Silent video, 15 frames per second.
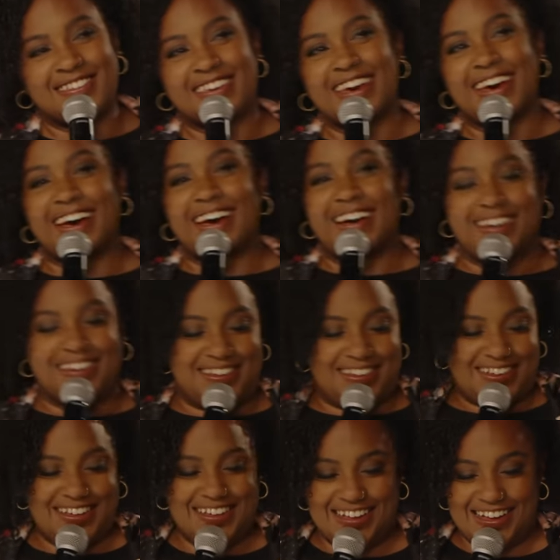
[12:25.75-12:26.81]
Yeah,
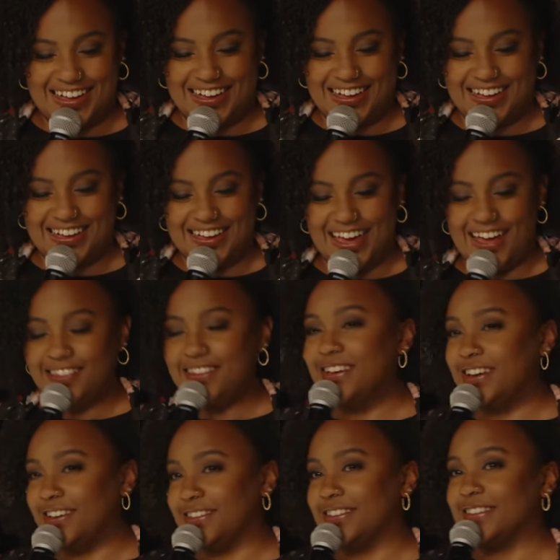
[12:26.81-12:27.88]
Helen
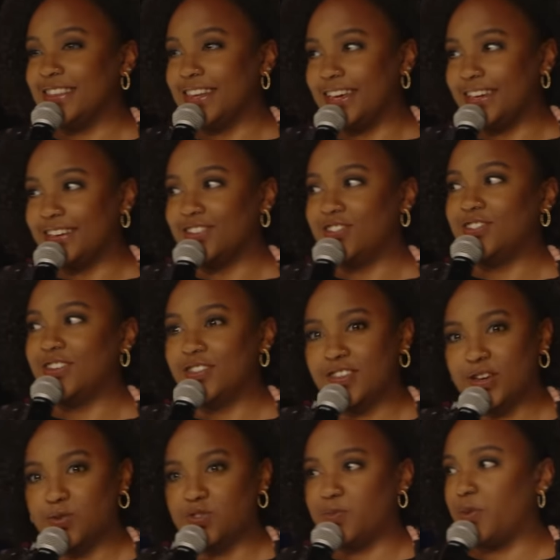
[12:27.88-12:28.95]
Hunt didn't like it. She didn't
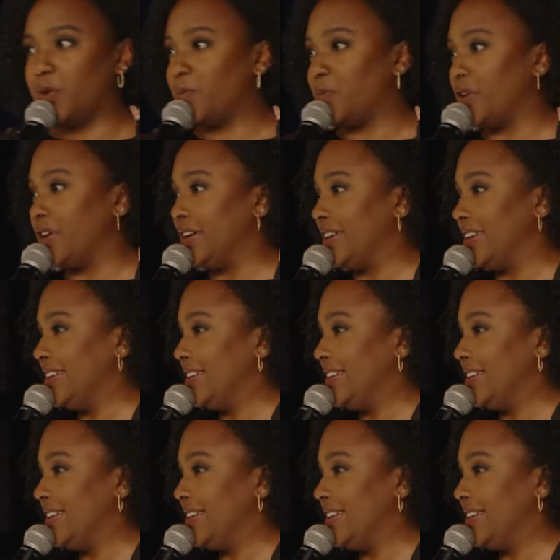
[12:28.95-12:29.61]
think it was appropriate,